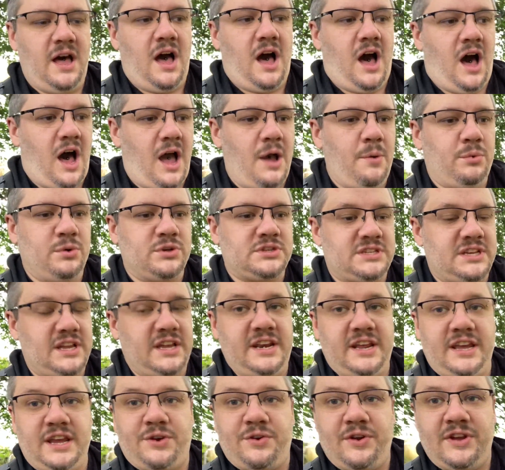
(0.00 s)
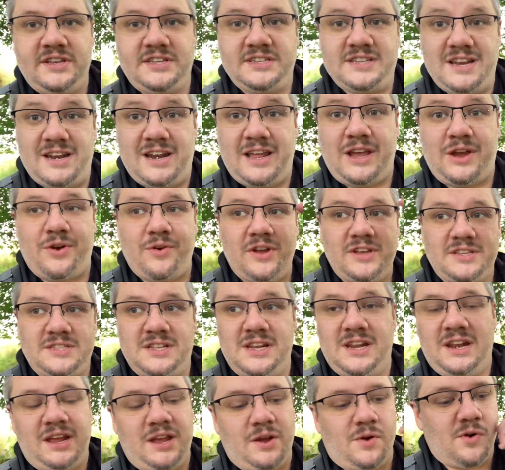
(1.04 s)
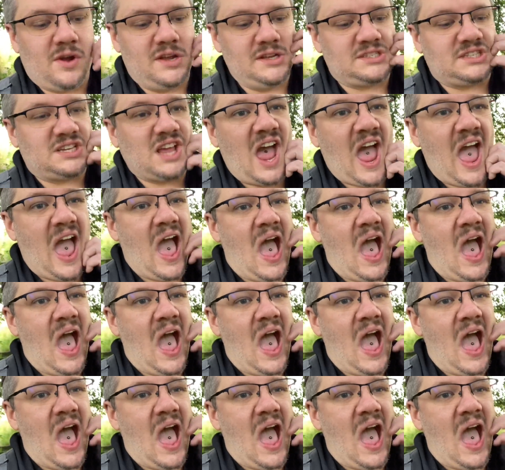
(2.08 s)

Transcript: I will see an increase and an increase and an increase.